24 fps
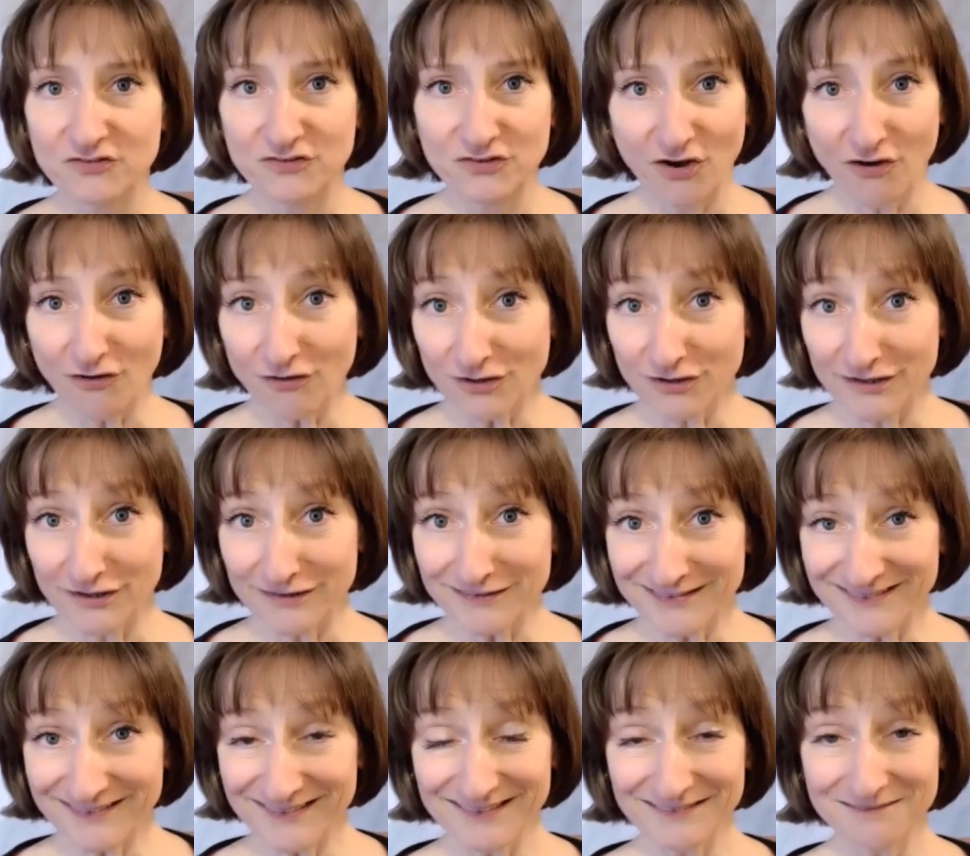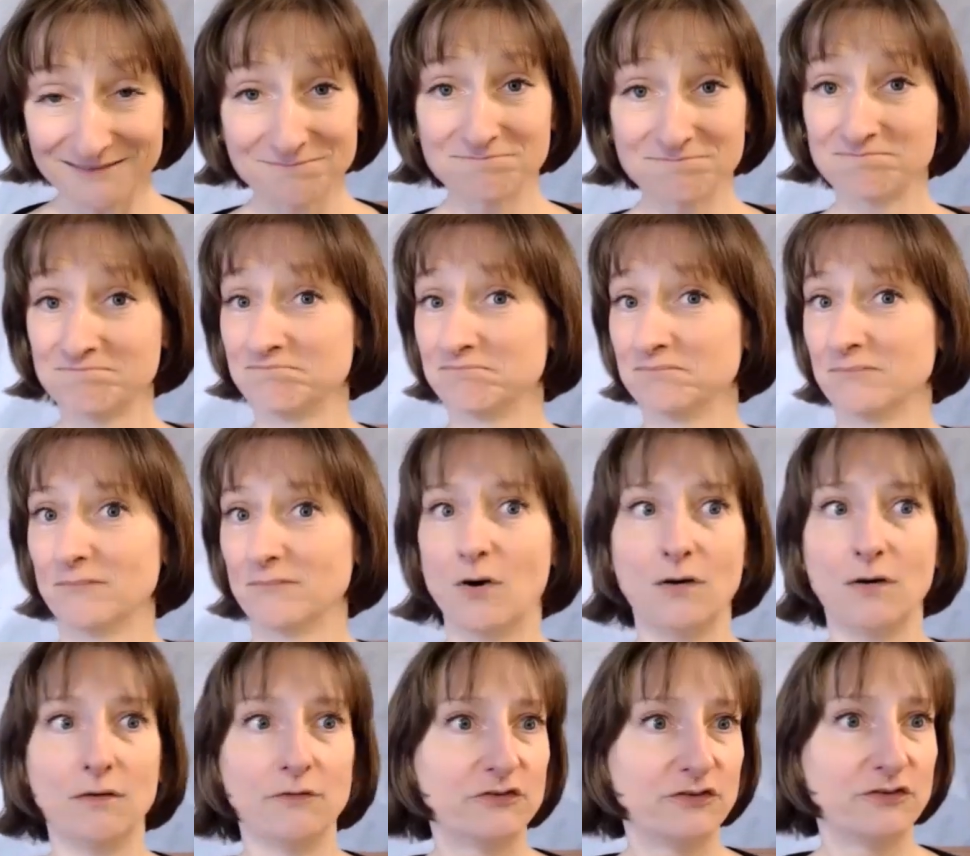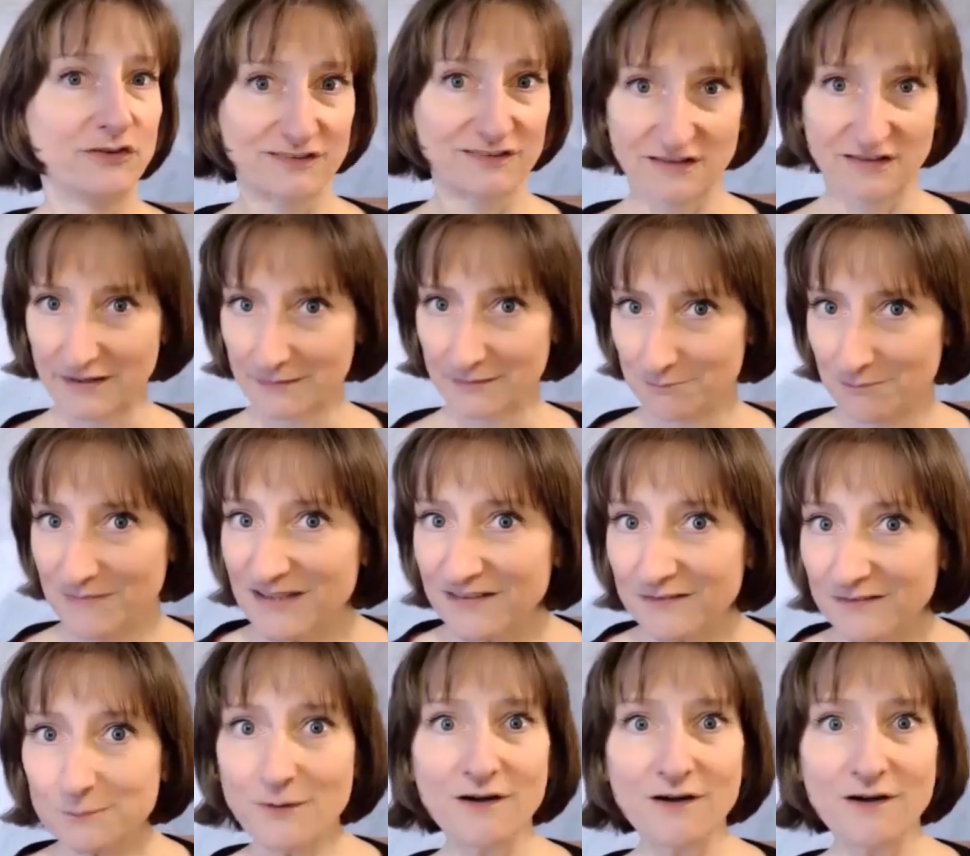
Chocolates, just like mince